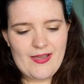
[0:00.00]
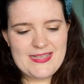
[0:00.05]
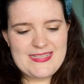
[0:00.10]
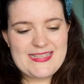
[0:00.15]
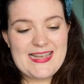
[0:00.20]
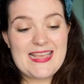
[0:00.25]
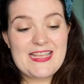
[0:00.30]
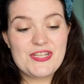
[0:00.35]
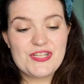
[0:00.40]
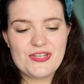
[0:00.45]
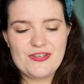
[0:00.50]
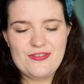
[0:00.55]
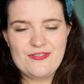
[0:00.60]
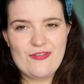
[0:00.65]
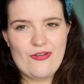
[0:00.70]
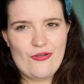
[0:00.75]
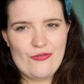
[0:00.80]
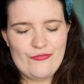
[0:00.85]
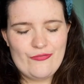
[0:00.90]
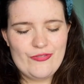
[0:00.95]

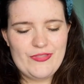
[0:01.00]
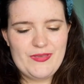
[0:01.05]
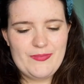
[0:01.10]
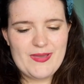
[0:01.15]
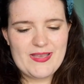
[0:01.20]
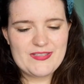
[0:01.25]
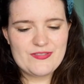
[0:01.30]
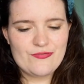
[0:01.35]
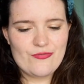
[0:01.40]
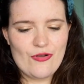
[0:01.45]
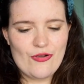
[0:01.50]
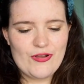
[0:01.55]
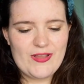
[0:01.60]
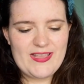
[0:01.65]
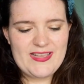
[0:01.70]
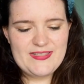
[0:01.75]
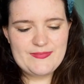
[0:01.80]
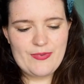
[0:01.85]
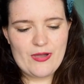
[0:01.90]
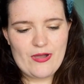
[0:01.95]
isolation of the Bass
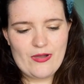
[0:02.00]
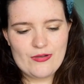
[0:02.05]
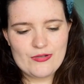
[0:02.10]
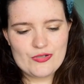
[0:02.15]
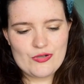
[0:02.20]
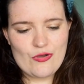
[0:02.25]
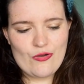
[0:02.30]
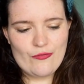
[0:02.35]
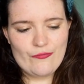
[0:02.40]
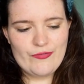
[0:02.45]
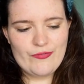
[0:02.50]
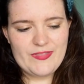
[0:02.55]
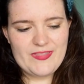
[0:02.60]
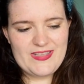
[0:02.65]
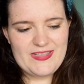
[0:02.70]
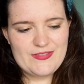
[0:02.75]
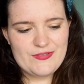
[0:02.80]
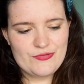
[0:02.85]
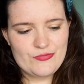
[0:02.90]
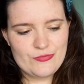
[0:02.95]
Rock is part of
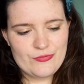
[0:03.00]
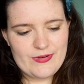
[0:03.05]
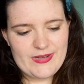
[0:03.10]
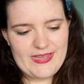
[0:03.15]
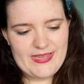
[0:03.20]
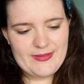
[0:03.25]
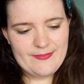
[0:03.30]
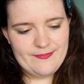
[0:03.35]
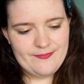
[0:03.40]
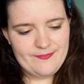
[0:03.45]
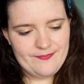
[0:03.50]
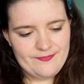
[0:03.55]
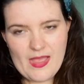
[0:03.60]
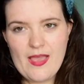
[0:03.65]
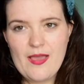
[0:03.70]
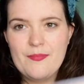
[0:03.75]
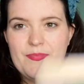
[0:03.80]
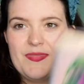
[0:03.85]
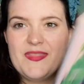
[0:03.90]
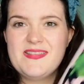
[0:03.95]
the story.
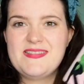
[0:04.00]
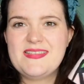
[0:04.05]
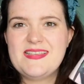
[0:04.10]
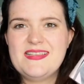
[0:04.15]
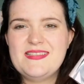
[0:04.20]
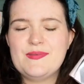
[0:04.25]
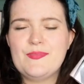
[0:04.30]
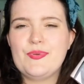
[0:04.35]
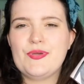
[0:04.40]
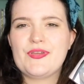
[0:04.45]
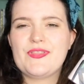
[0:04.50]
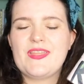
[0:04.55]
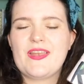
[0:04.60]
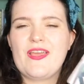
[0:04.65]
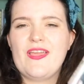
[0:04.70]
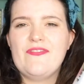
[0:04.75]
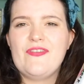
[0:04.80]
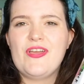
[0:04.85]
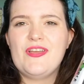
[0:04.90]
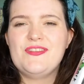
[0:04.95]
This is a book
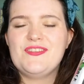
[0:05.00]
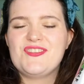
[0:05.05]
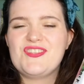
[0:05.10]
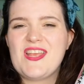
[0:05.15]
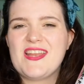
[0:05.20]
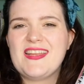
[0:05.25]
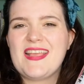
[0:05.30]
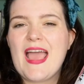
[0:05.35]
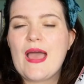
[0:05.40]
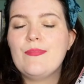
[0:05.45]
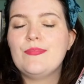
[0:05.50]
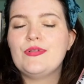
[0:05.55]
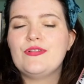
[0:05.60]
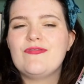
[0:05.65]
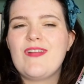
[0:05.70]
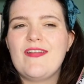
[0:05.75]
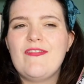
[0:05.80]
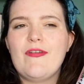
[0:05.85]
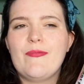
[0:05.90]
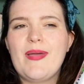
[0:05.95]
that I've heard Jen
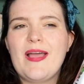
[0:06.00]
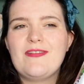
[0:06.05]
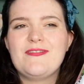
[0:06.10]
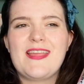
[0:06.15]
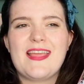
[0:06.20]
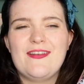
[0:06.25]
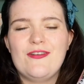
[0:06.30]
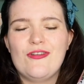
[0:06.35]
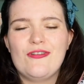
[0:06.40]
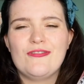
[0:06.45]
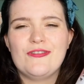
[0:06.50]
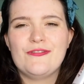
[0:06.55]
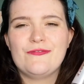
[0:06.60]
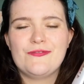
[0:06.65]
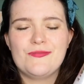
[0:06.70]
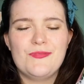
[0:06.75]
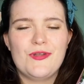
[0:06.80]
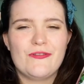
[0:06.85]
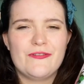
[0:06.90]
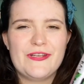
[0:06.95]
Campbell rave about, and Lauren
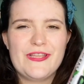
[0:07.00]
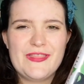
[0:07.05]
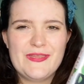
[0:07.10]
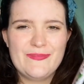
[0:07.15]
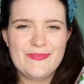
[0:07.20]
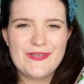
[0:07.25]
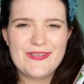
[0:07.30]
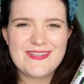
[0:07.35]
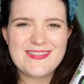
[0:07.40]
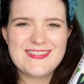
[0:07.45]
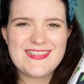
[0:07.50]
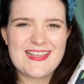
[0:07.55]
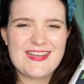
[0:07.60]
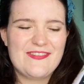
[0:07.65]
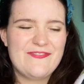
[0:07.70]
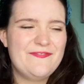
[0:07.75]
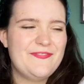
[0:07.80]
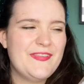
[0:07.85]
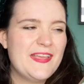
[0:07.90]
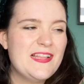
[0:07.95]
from Lauren and the Books,
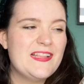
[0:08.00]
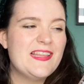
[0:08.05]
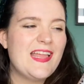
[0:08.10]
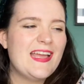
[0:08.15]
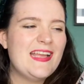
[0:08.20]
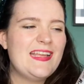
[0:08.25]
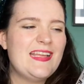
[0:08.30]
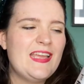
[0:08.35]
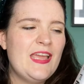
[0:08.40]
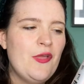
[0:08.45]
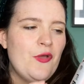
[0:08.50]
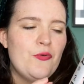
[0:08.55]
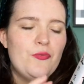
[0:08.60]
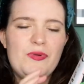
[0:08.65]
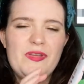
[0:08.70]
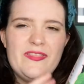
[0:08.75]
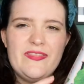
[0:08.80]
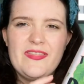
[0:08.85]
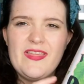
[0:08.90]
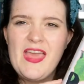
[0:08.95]
and I feel like
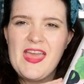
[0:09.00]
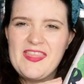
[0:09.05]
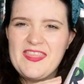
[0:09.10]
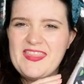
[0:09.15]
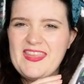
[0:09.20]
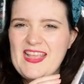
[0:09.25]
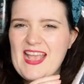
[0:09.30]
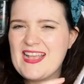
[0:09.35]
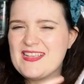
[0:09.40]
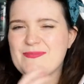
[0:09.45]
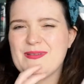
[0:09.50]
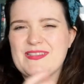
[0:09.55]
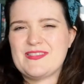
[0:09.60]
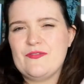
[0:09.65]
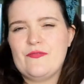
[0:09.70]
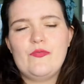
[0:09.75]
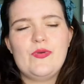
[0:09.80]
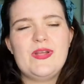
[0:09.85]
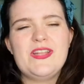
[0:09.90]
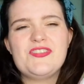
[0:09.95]
with the
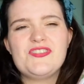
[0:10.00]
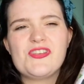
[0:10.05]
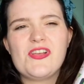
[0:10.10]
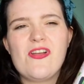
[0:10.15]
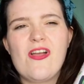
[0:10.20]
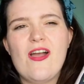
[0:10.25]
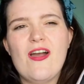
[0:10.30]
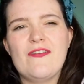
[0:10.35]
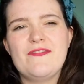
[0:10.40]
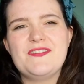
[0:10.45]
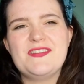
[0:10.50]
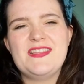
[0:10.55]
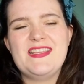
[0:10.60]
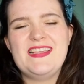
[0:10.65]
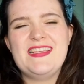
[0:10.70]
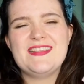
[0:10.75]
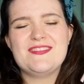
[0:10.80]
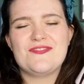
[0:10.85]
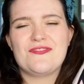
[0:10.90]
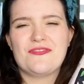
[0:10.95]
aspects of witchcraft,
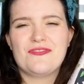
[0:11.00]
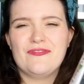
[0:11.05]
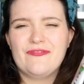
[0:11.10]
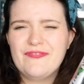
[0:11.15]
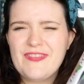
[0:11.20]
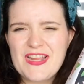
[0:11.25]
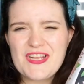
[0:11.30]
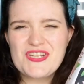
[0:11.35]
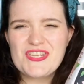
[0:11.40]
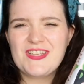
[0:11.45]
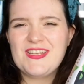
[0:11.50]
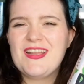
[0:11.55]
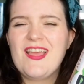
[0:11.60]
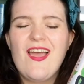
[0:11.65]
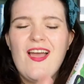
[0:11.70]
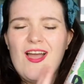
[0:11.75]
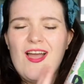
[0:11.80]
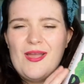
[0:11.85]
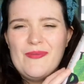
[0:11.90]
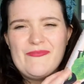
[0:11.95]
the historical
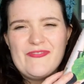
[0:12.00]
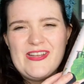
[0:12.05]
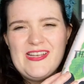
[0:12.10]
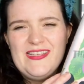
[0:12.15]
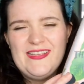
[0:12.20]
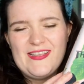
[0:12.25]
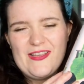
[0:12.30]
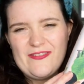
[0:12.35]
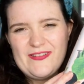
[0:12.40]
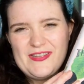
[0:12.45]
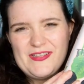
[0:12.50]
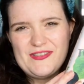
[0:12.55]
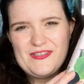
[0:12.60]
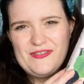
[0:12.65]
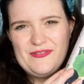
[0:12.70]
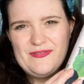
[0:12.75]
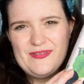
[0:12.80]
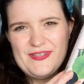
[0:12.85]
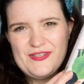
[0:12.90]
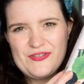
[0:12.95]
fiction, I'm really going
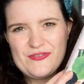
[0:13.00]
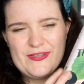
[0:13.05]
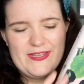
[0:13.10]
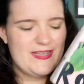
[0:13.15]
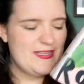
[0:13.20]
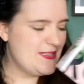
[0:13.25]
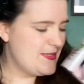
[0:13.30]
to enjoy